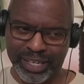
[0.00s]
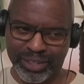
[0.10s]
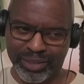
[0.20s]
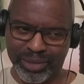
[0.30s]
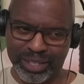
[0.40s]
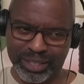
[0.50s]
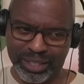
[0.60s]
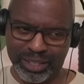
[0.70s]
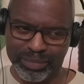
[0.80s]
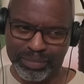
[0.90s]
I don't know where I saw
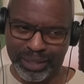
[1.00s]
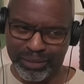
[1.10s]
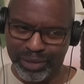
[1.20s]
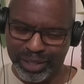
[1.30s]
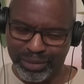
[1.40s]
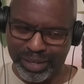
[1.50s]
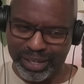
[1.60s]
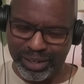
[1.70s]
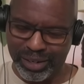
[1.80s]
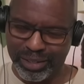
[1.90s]
this, but if you get a red
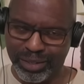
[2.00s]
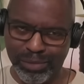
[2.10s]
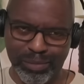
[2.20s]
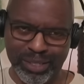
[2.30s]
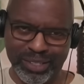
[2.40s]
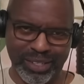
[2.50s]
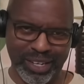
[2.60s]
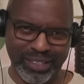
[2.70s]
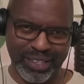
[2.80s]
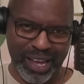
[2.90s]
card, do you miss the
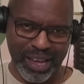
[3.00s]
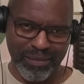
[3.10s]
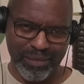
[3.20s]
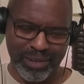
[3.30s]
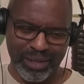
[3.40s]
next game?